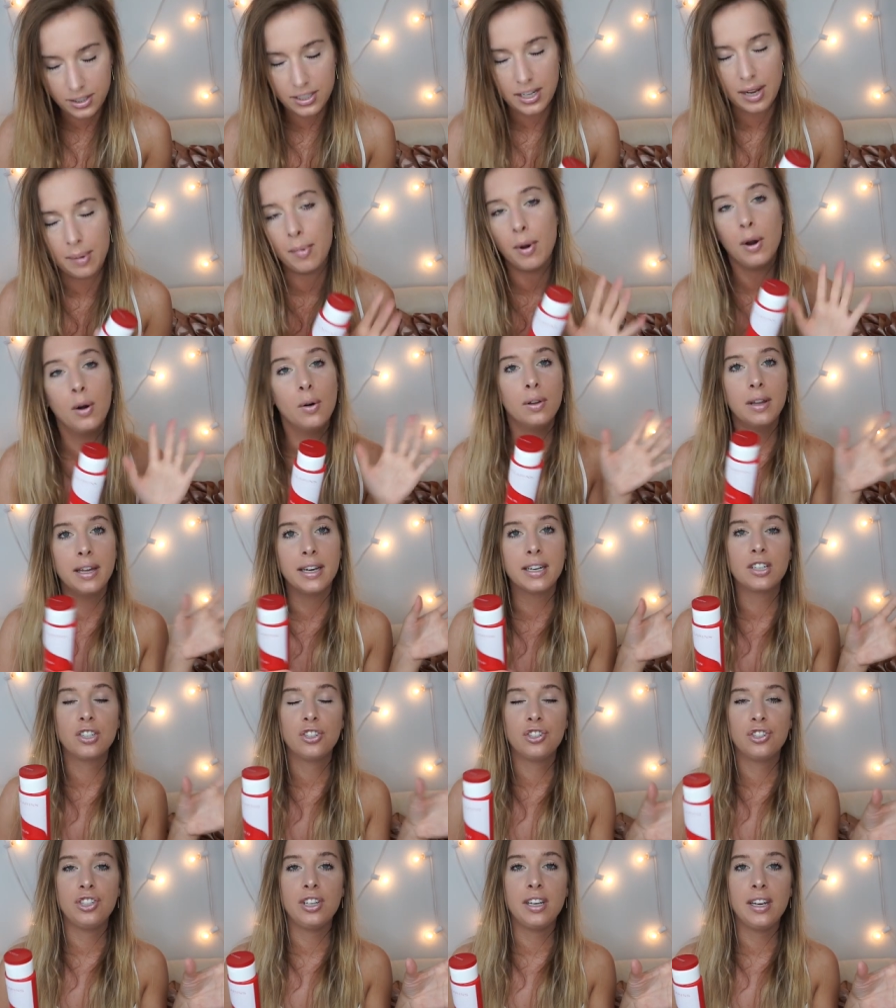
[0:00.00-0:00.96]
demo
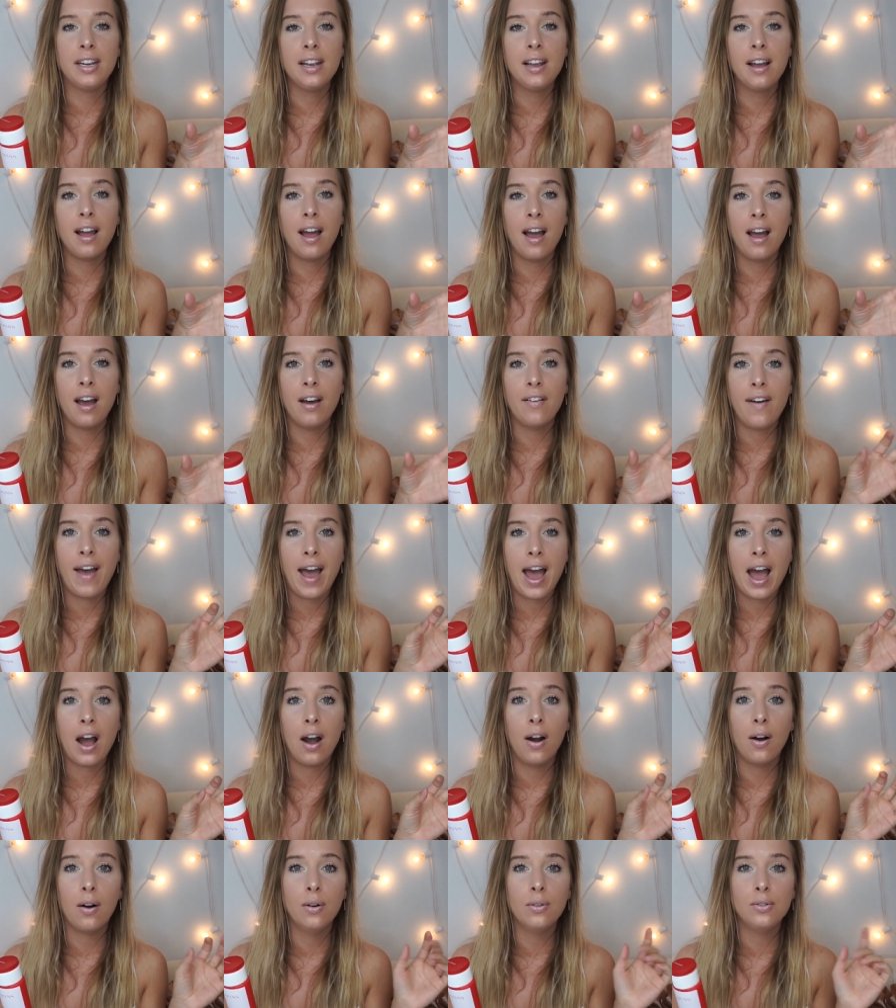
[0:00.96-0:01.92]
like sheet of
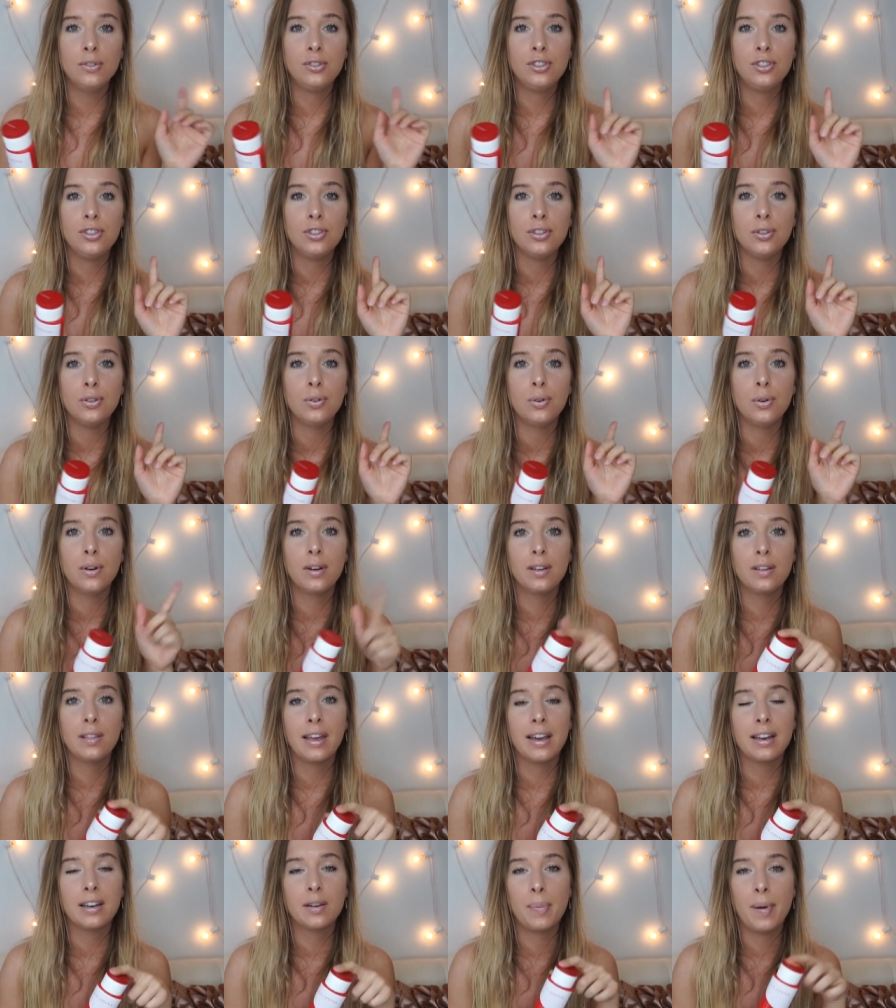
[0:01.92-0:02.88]
how to
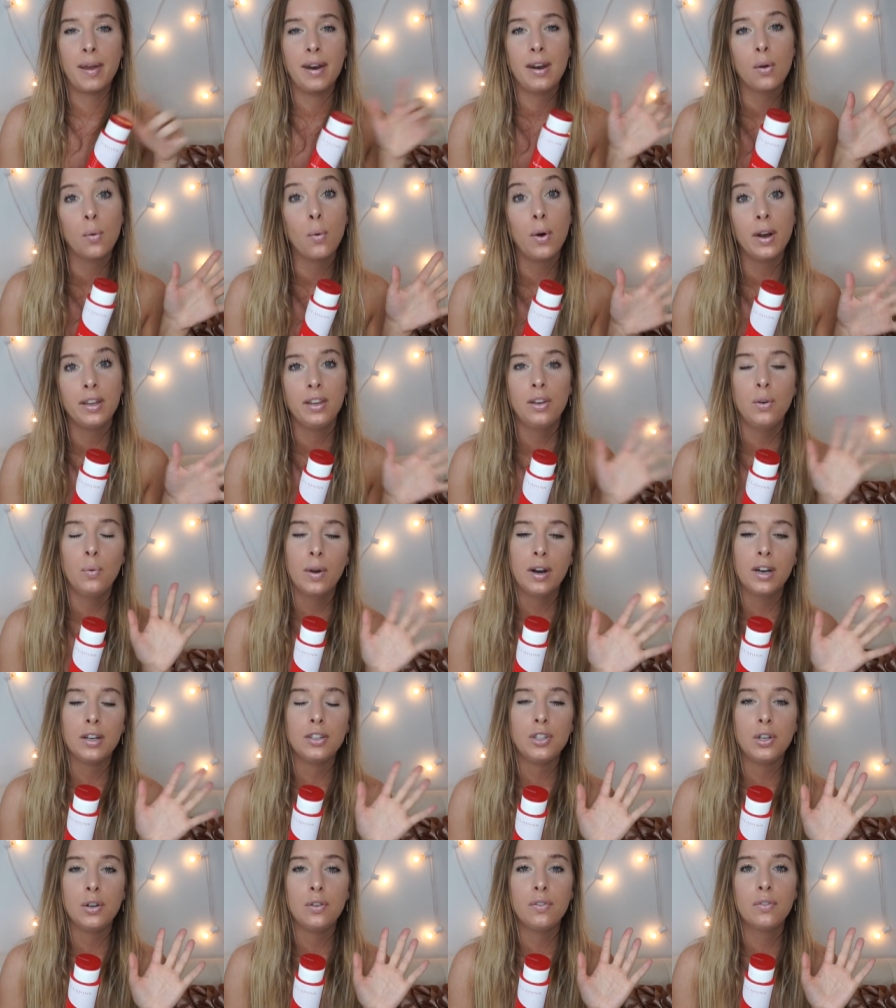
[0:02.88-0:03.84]
like depending what you want
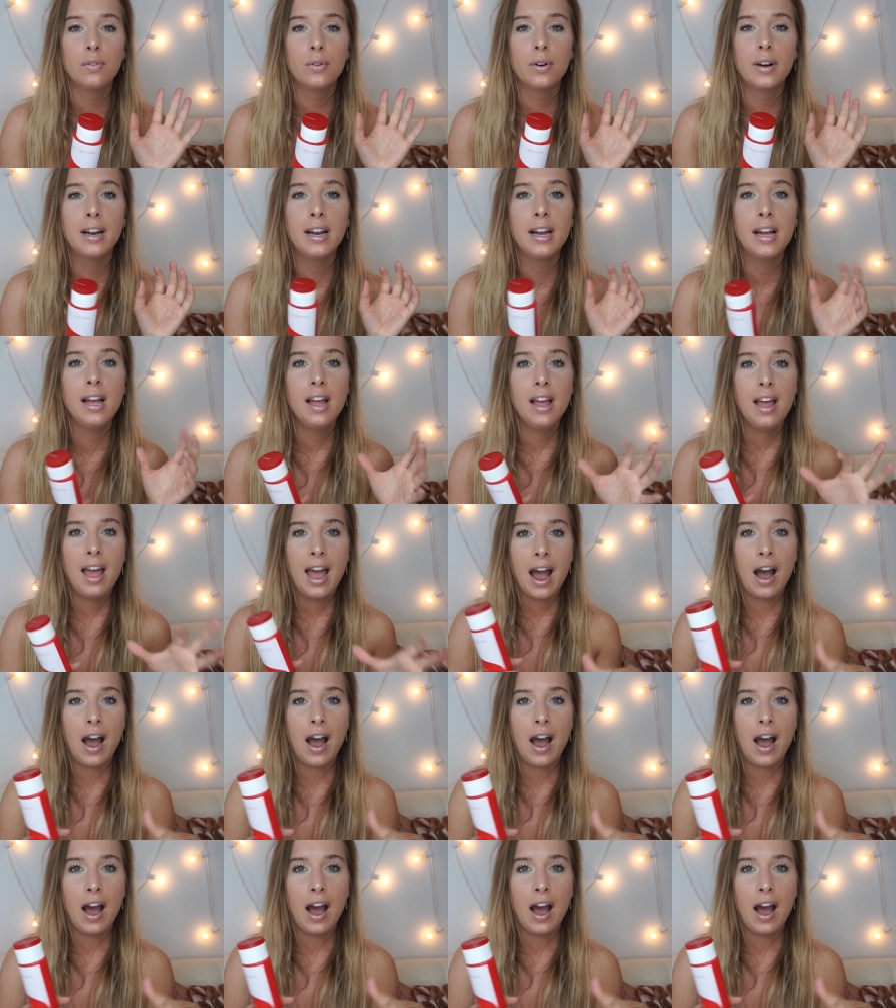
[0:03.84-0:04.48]
to do for it